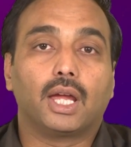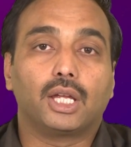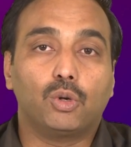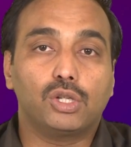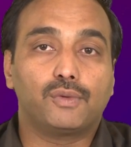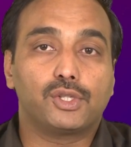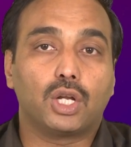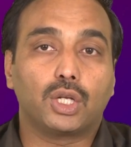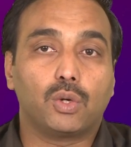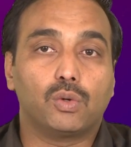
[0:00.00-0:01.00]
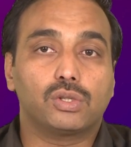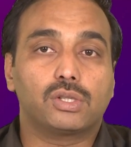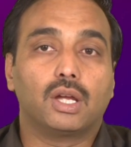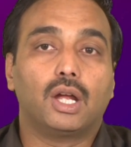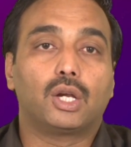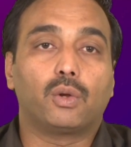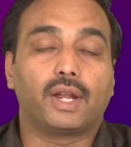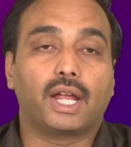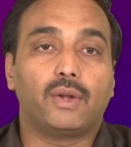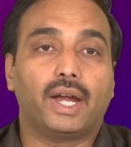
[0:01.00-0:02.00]
Use visual cues to
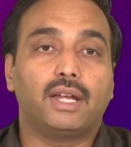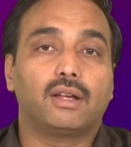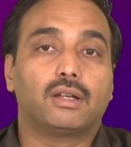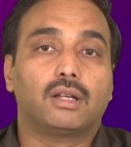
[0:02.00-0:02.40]
regulate